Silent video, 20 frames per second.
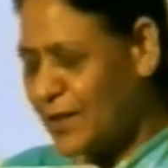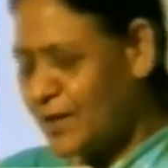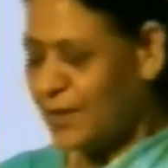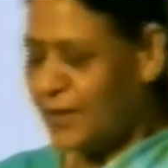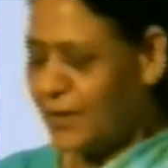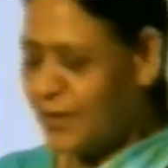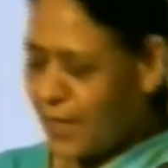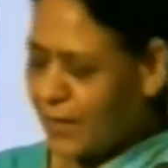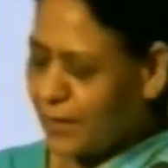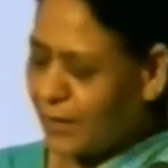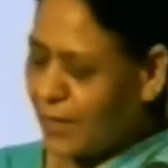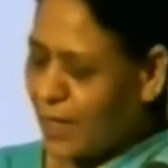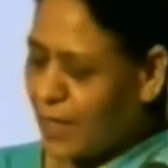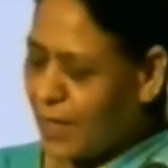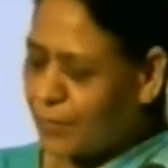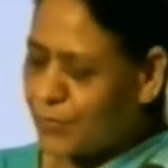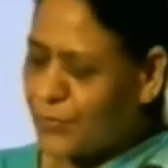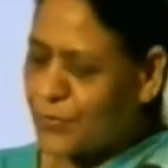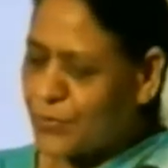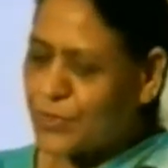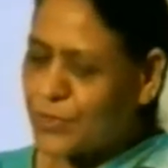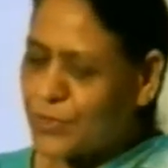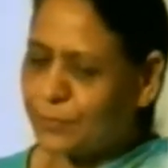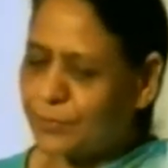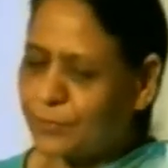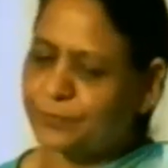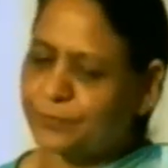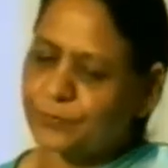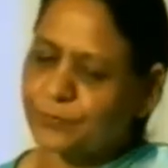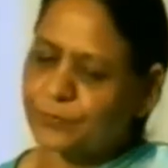Then comes
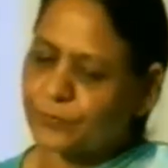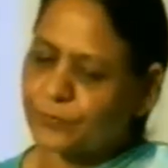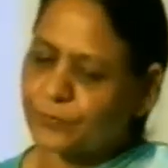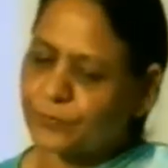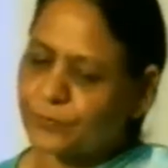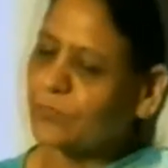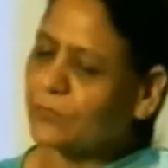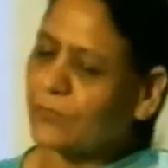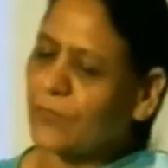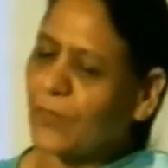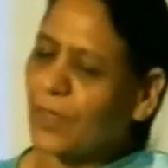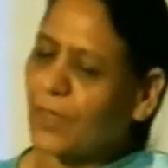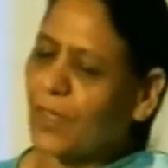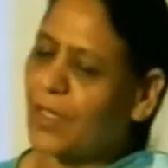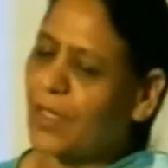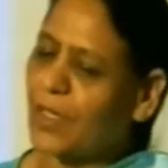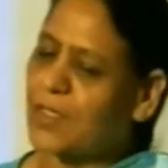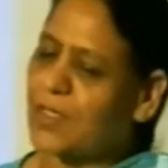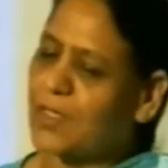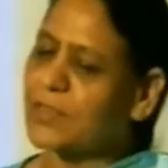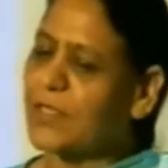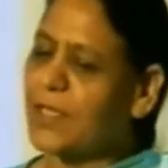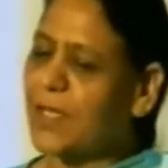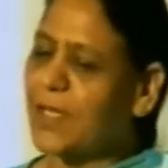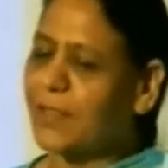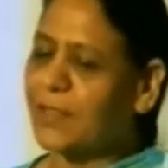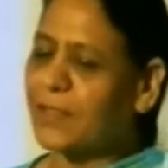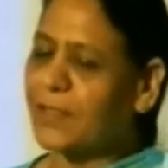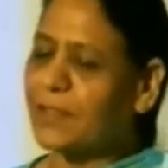select